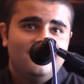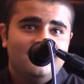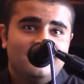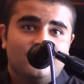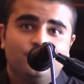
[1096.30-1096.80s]

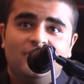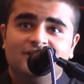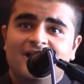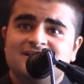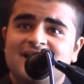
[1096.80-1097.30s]

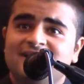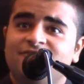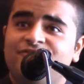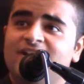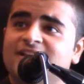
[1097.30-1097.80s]
Rasulullah
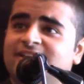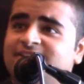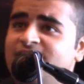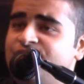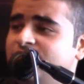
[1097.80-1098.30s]
started feeling the
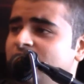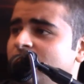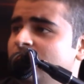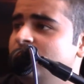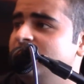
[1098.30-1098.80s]

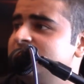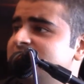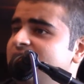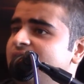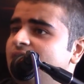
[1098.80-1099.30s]
tension. He
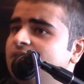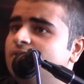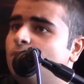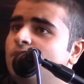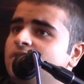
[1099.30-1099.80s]
said,
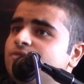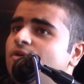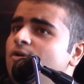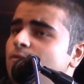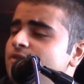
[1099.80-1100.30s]
what is
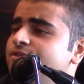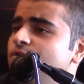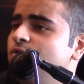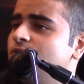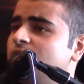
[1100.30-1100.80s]
wrong with
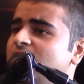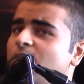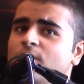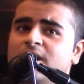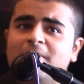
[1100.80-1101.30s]
you?
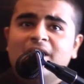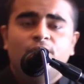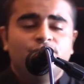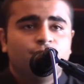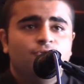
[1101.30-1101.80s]
Now what am I
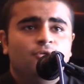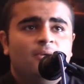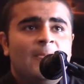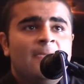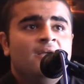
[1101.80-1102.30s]
going to
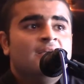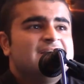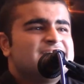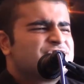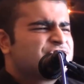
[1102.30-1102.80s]
do?
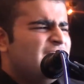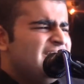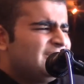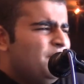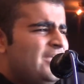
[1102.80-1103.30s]

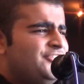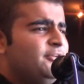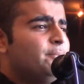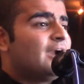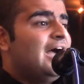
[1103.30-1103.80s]
Straight away
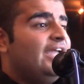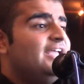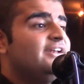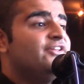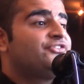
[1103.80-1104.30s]

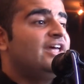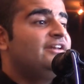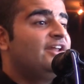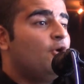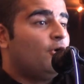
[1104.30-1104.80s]
Jibreel
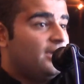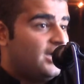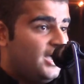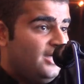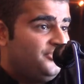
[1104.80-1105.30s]
descended on
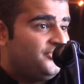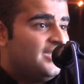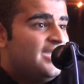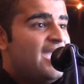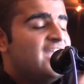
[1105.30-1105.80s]

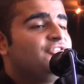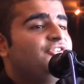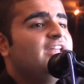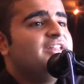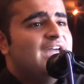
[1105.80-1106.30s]
earth and
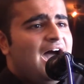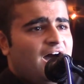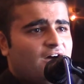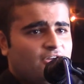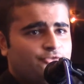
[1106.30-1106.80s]
said,
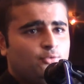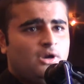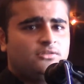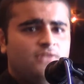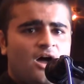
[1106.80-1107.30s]
Ya
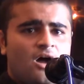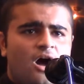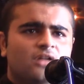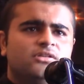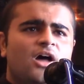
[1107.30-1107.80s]

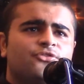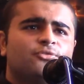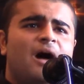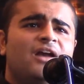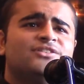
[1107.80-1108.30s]
Rasulullah, Allah
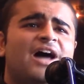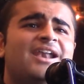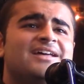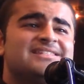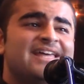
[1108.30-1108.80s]
subhanahu wa
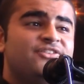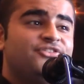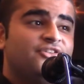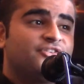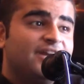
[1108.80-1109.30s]
ta'ala
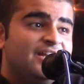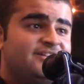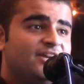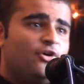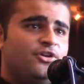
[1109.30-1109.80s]
sends his
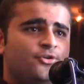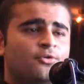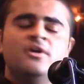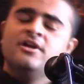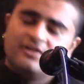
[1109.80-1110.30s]
greeting on
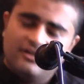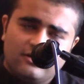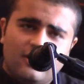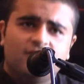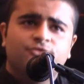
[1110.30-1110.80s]
you.
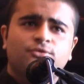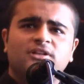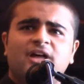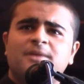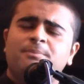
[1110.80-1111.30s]

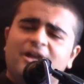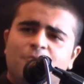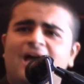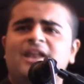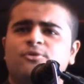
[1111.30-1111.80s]
Rasulullah
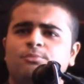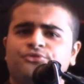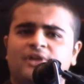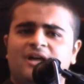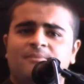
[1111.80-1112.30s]
replied, wa alaykum
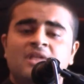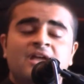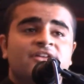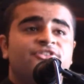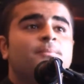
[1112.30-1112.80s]
as-salam.
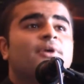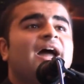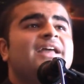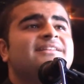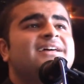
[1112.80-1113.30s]

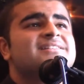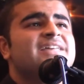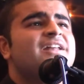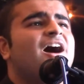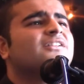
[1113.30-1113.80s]
Jibreel then
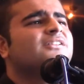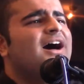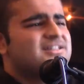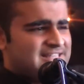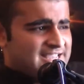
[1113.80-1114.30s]
said,
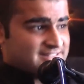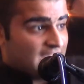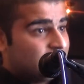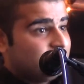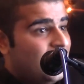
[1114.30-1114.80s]
Allah
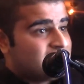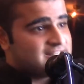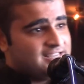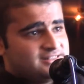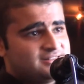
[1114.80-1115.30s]

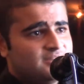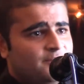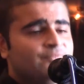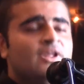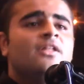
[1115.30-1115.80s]
says
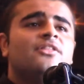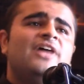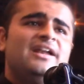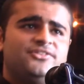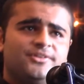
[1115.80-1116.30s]

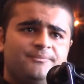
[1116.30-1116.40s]
that